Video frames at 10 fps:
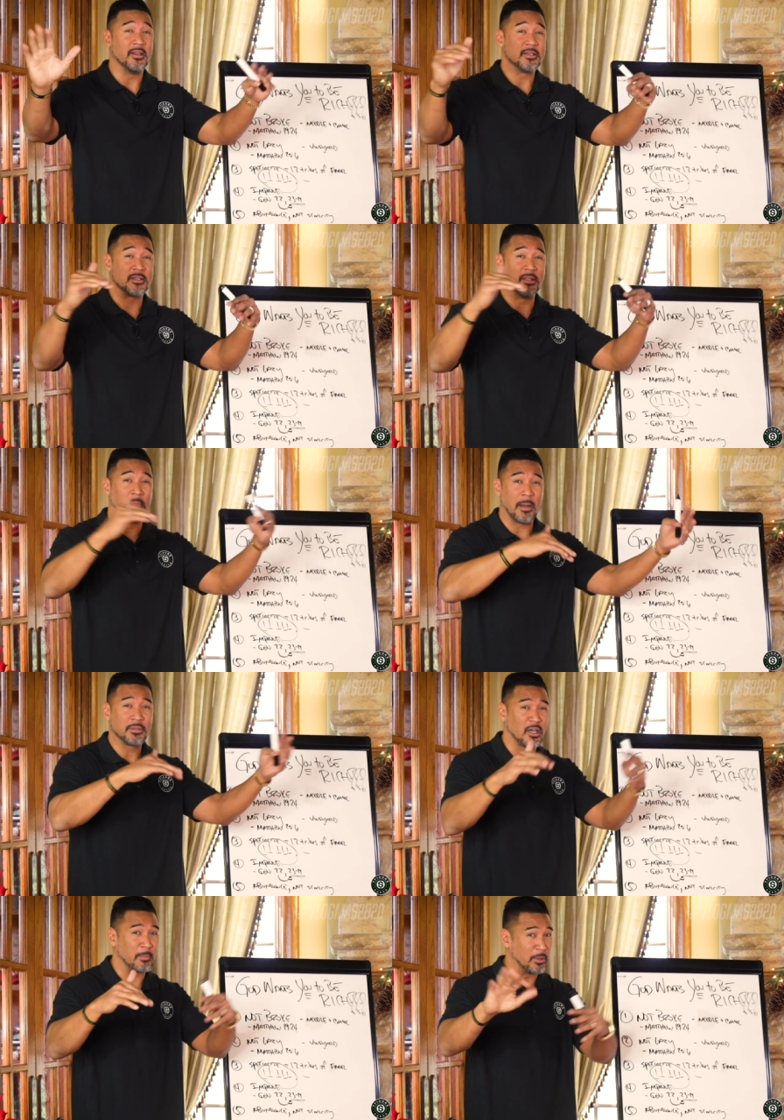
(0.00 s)
Is the
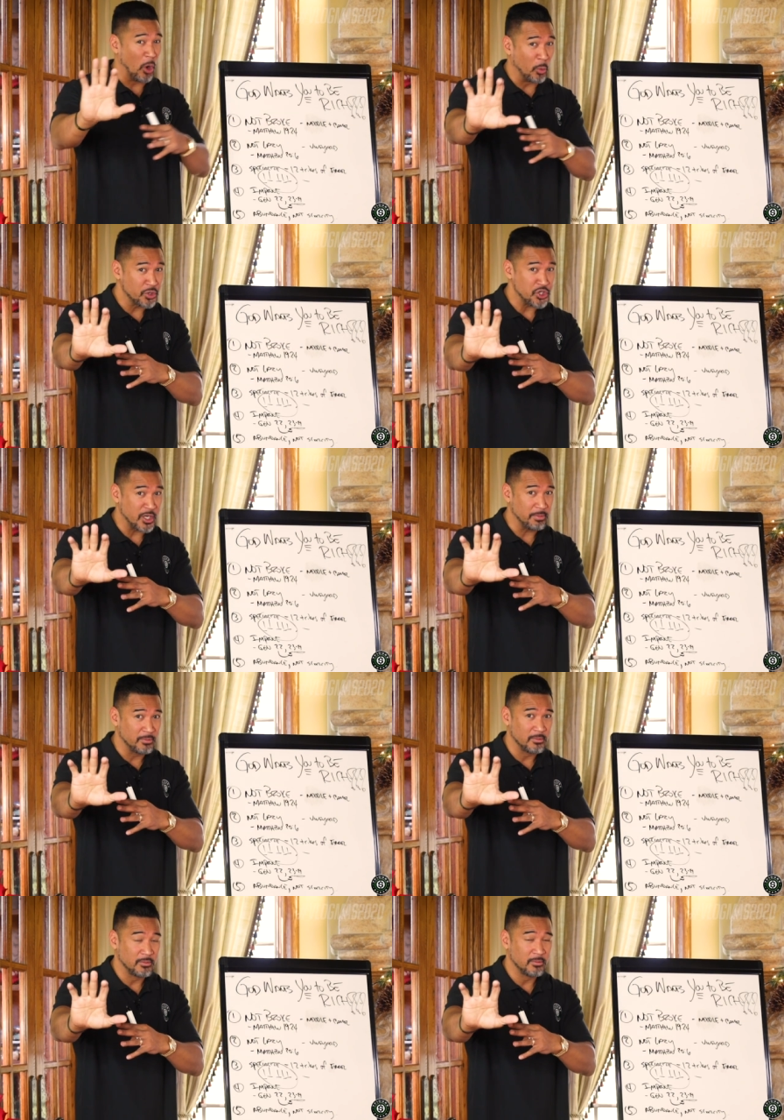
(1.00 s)
Bible talking about
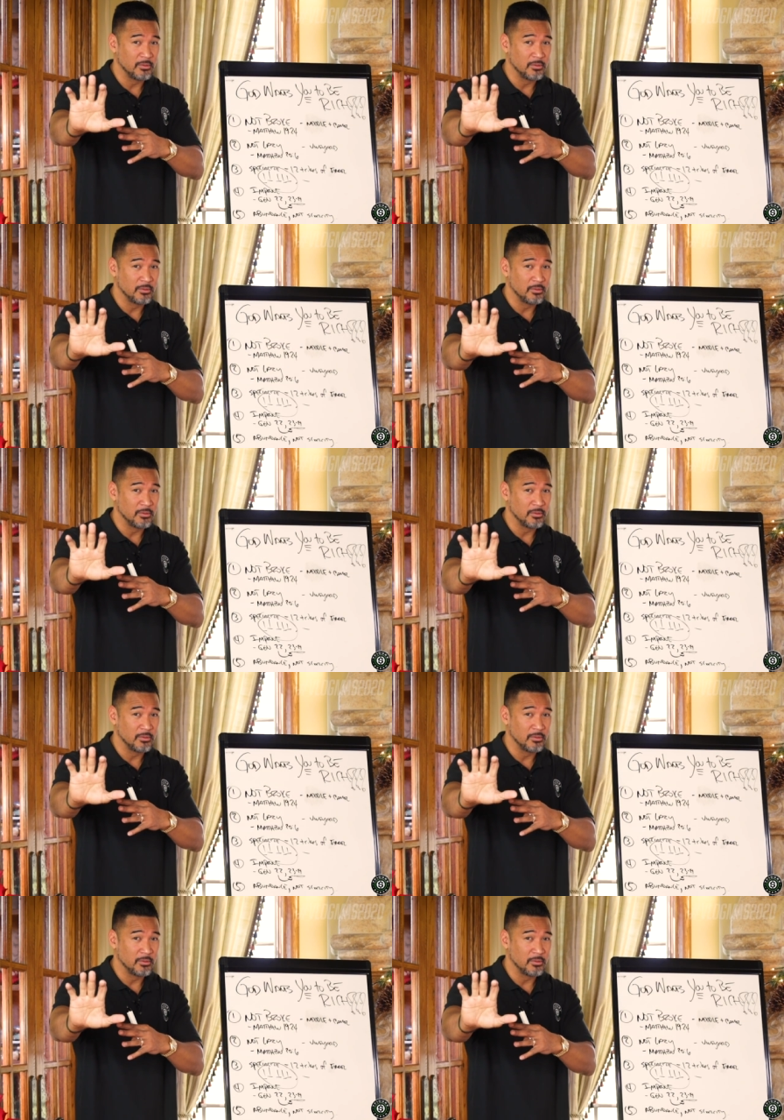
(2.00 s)
ownership?